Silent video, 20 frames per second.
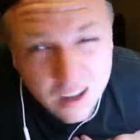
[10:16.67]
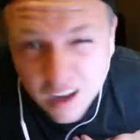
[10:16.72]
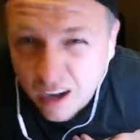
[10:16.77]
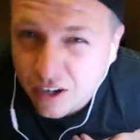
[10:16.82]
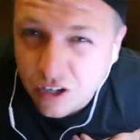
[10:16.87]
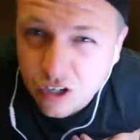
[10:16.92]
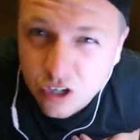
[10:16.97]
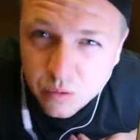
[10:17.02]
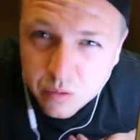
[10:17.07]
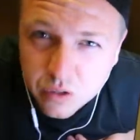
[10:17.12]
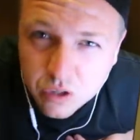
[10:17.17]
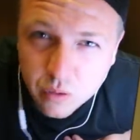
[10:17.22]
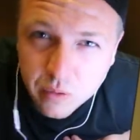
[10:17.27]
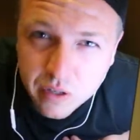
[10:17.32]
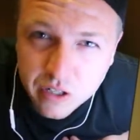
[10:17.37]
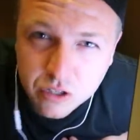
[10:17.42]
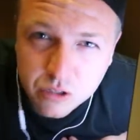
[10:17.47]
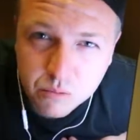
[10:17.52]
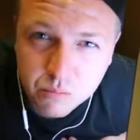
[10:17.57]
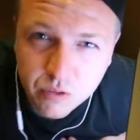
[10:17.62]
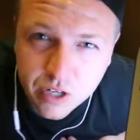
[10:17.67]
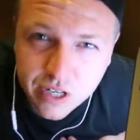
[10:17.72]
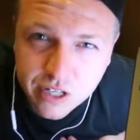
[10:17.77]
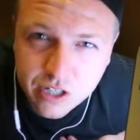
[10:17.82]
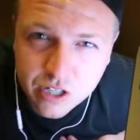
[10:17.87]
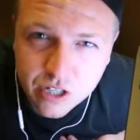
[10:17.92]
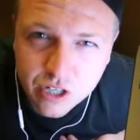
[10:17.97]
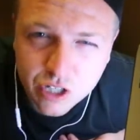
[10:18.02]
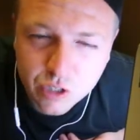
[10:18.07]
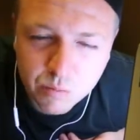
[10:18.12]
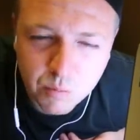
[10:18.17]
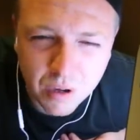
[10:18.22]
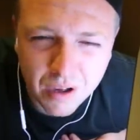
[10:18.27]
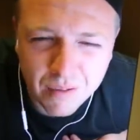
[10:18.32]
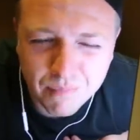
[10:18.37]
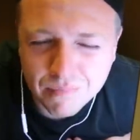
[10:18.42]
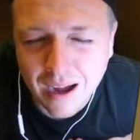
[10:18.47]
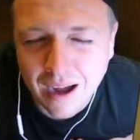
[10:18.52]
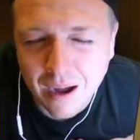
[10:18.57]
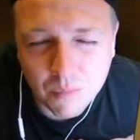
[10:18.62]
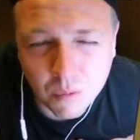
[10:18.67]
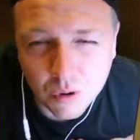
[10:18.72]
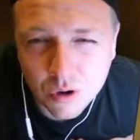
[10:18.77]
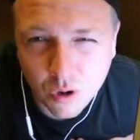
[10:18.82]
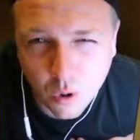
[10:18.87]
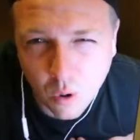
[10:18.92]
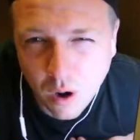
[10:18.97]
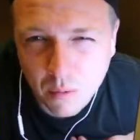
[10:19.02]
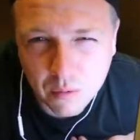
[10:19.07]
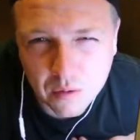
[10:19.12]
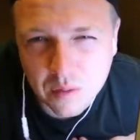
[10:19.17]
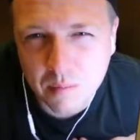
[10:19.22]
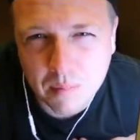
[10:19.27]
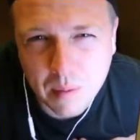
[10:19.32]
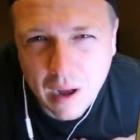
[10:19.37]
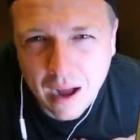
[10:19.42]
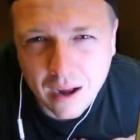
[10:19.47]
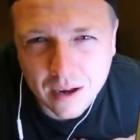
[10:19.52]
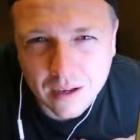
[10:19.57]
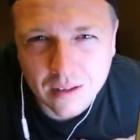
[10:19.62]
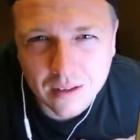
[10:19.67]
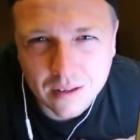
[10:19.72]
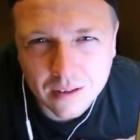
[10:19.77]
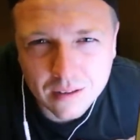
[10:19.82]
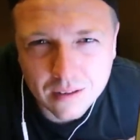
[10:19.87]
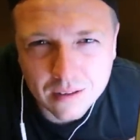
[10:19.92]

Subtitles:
I could do with doing some research, but I wanna go out with a bang.